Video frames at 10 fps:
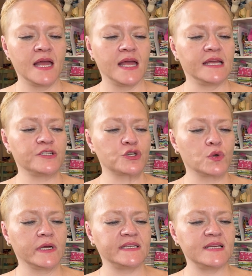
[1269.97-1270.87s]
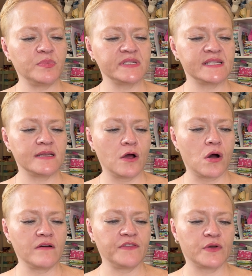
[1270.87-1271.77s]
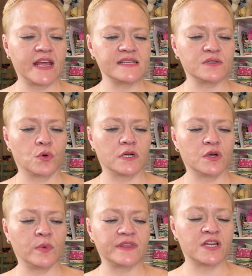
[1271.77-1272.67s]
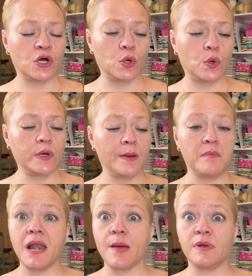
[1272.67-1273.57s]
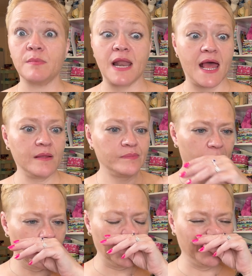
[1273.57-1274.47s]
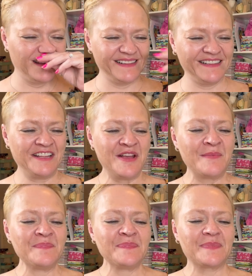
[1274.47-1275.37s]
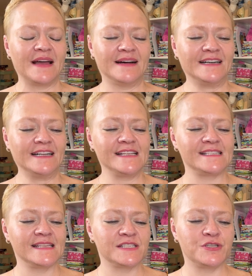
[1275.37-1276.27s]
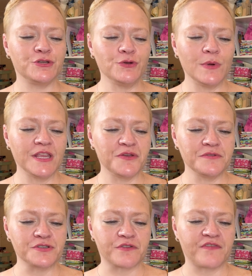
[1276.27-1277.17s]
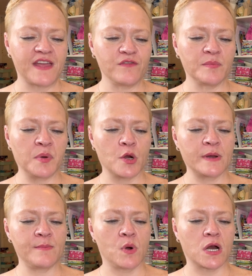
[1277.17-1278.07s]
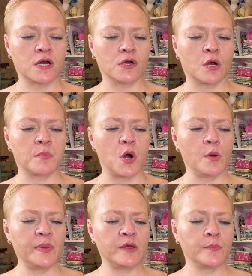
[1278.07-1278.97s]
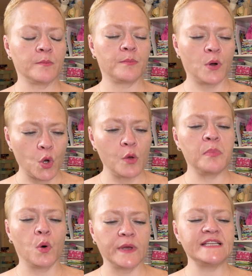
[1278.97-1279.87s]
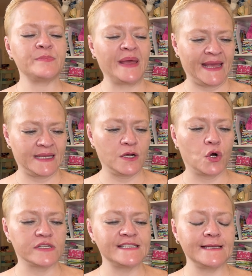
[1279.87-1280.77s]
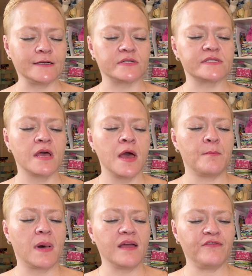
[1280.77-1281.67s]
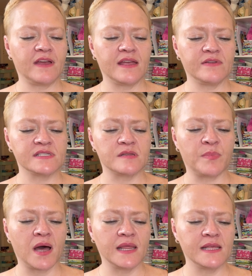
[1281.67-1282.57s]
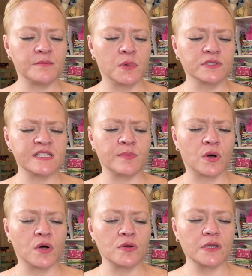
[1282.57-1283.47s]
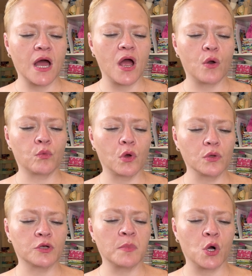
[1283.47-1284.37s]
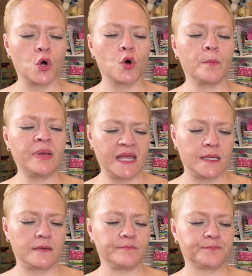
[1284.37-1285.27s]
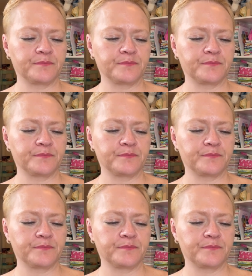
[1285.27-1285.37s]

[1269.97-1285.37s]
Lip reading: Enjoy 10% off your next order with the code blah, blah, blah. it says, do use your favorite permanent marker or ballpoint pen on stickers. My fave is the Pilot Multi-Ball Rollerball Pen.